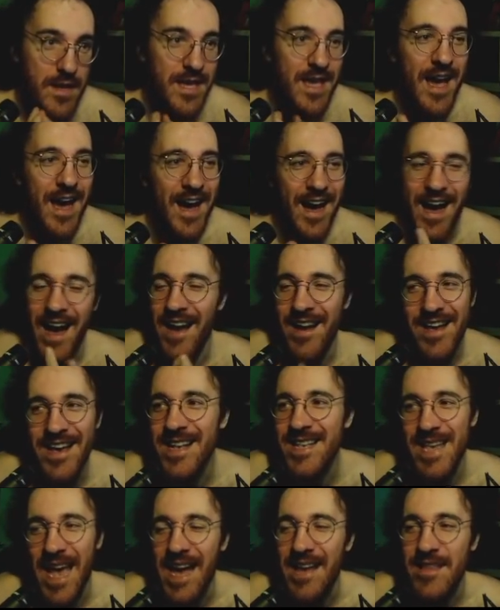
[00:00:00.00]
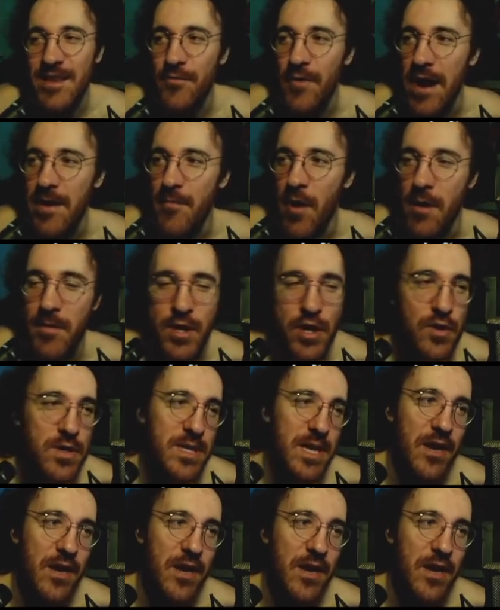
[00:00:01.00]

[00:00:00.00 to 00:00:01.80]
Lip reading: Yeah, exactly right, Barbecue.